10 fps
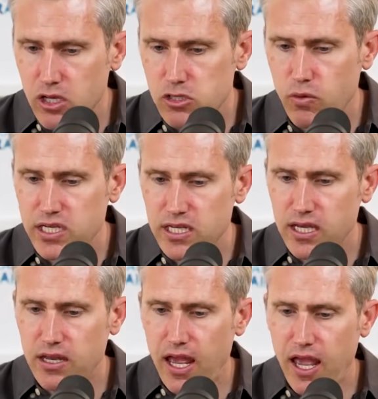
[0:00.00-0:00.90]
So we
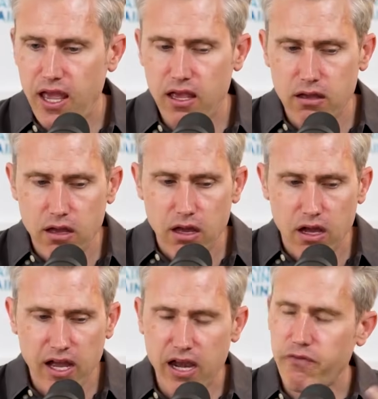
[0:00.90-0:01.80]
did a
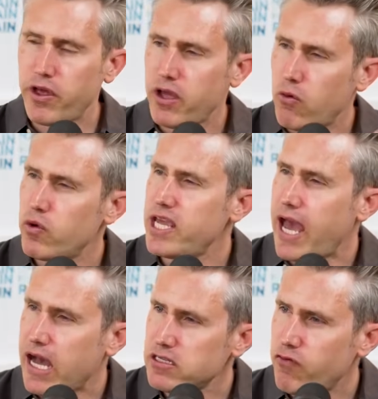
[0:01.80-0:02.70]
kind of like a
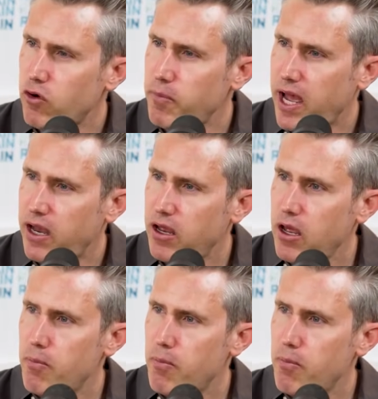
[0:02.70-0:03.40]
React format,